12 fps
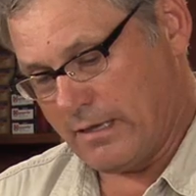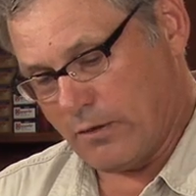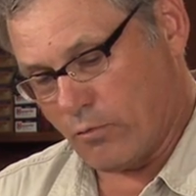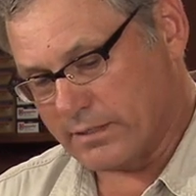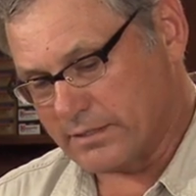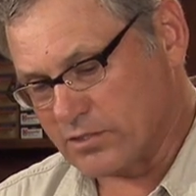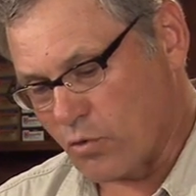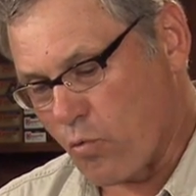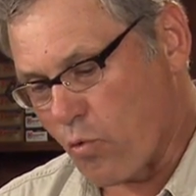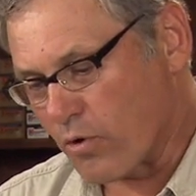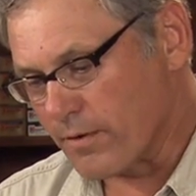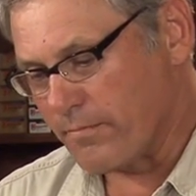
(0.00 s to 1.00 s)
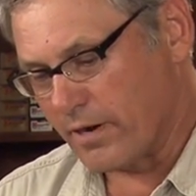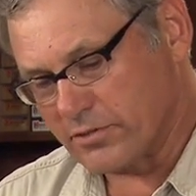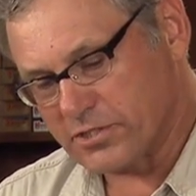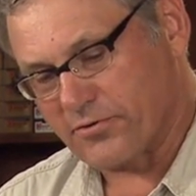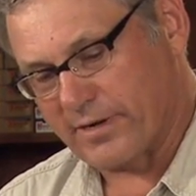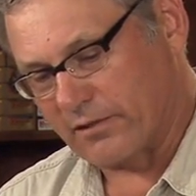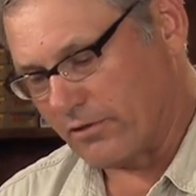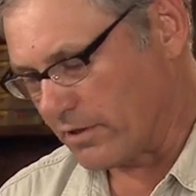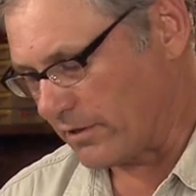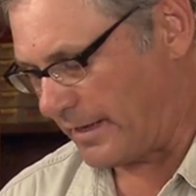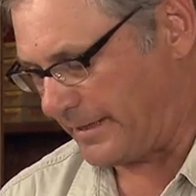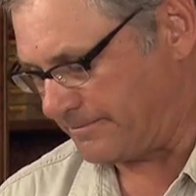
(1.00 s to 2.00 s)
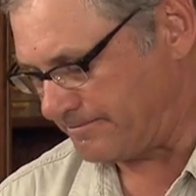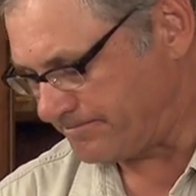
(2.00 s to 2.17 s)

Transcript: What does a worn bowstring look like?